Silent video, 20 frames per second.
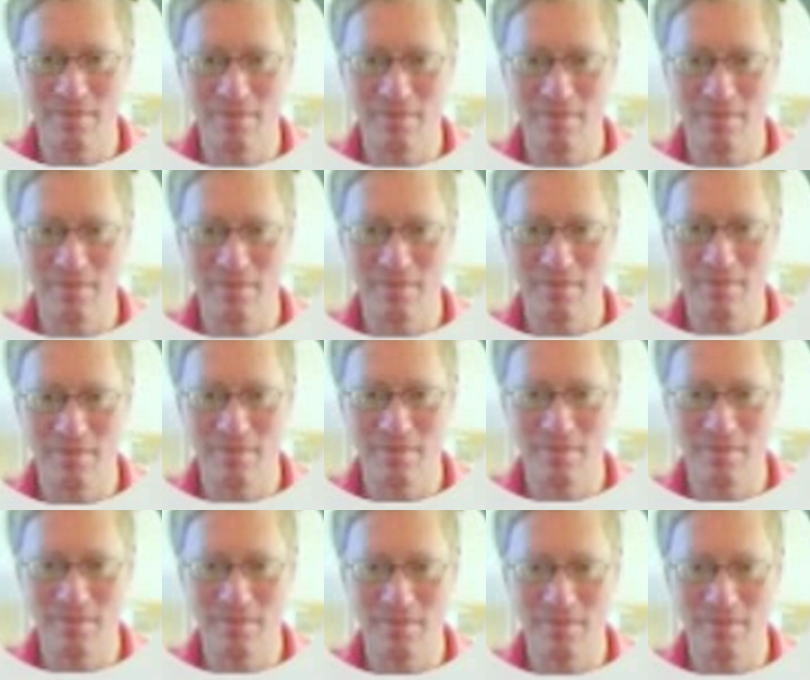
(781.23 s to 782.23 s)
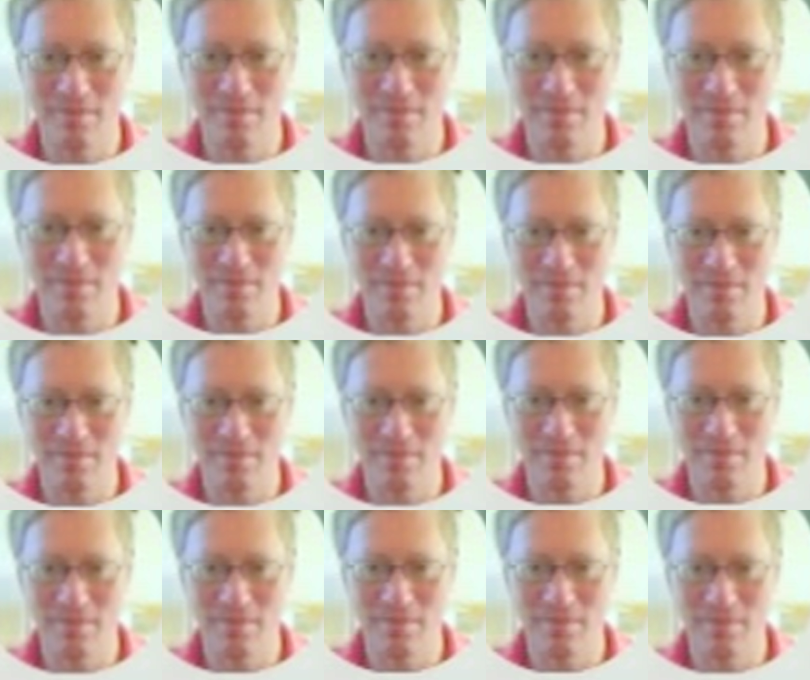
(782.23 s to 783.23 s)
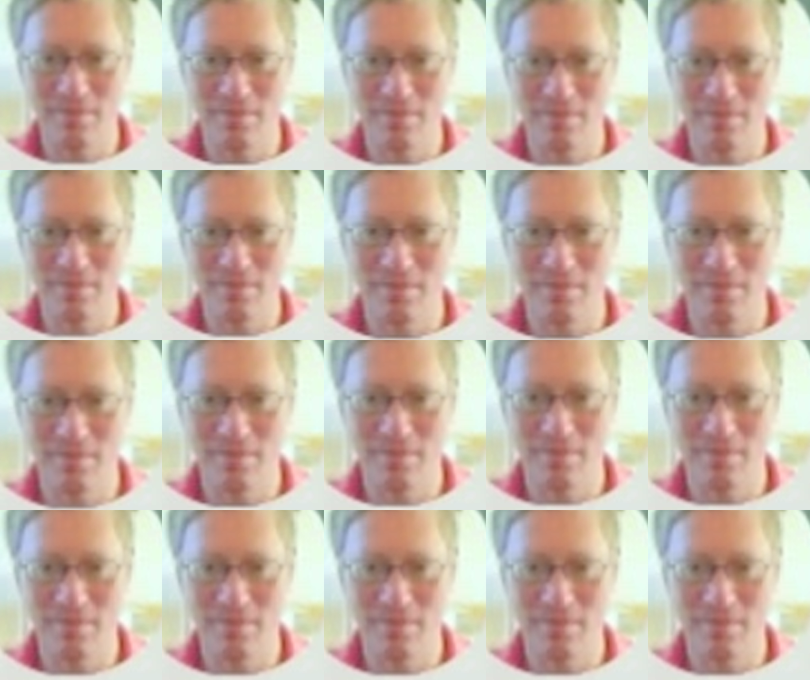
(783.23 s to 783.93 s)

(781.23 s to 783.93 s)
This person isn't speaking.